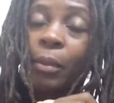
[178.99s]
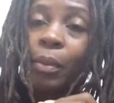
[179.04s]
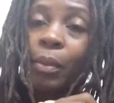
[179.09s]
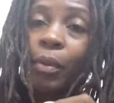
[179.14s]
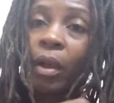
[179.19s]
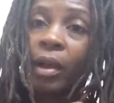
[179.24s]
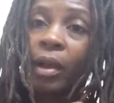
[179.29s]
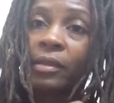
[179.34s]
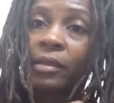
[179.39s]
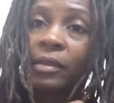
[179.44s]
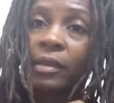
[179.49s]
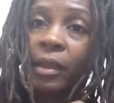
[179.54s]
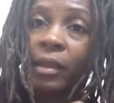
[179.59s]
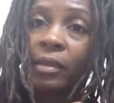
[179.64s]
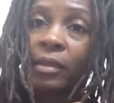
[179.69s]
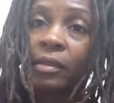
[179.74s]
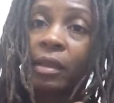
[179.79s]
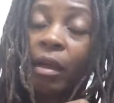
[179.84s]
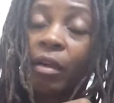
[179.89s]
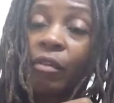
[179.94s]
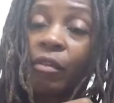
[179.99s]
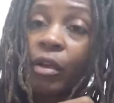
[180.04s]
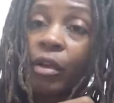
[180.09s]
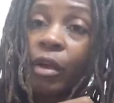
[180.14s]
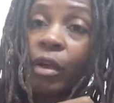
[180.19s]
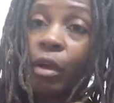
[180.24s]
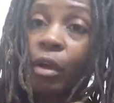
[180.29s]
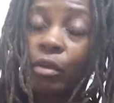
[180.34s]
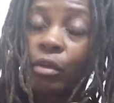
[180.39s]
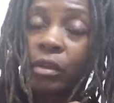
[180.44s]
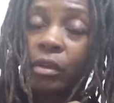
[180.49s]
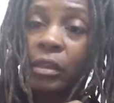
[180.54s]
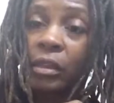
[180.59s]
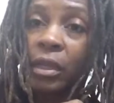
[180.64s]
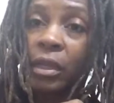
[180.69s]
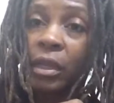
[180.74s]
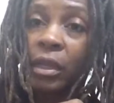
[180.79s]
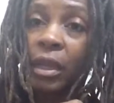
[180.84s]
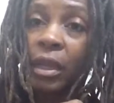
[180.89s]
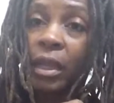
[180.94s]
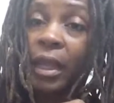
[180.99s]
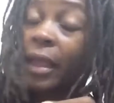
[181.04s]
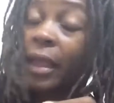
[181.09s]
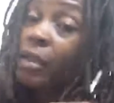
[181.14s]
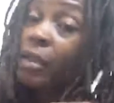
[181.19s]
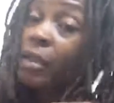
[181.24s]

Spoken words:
process of a cult. It